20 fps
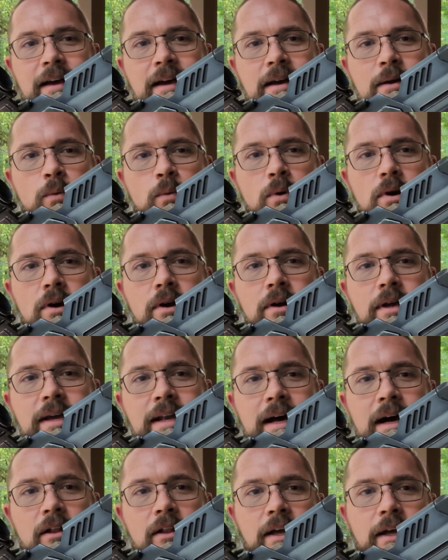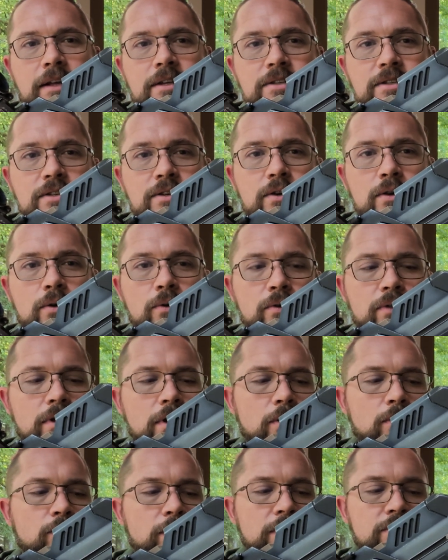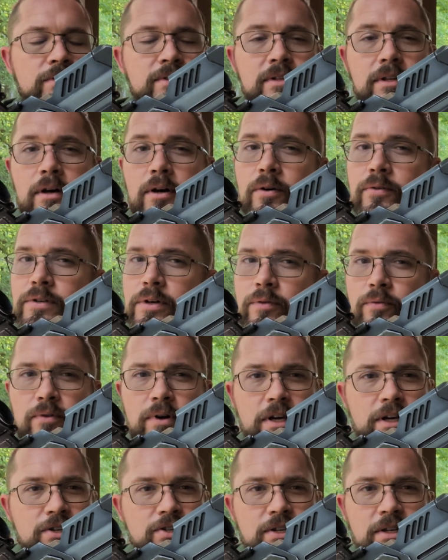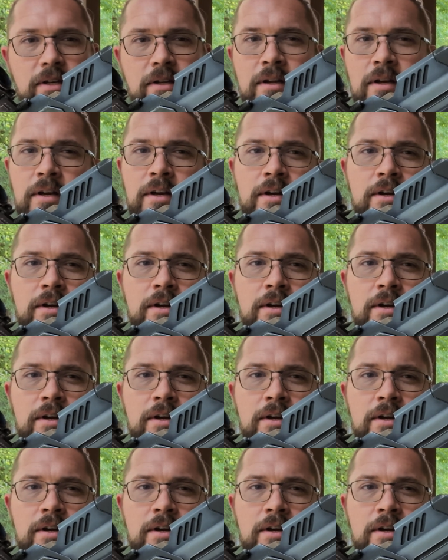kind of work it out like a tooth. Go real slow, don't rush it,